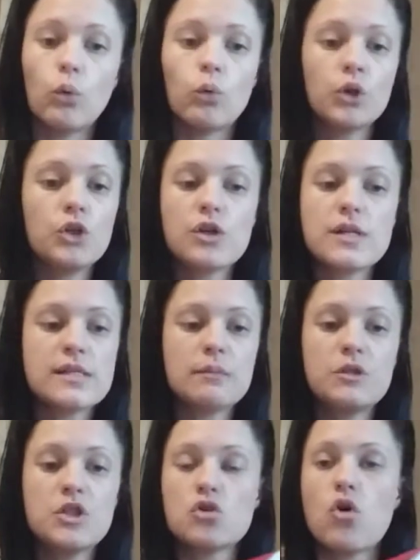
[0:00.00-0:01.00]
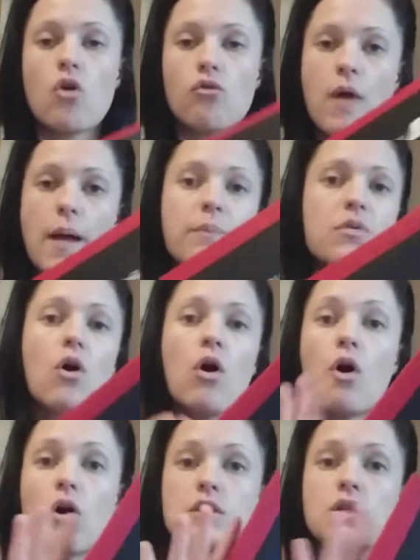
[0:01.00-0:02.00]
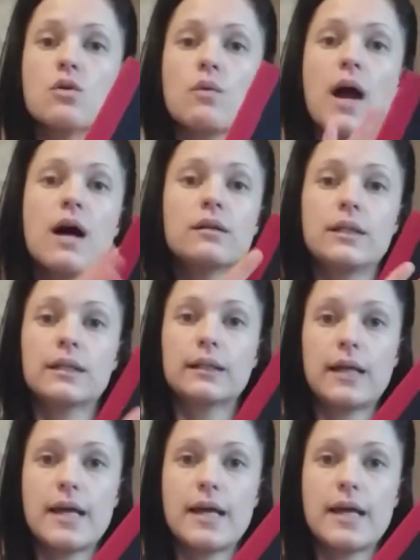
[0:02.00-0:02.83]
or you can simply just wrap the art around it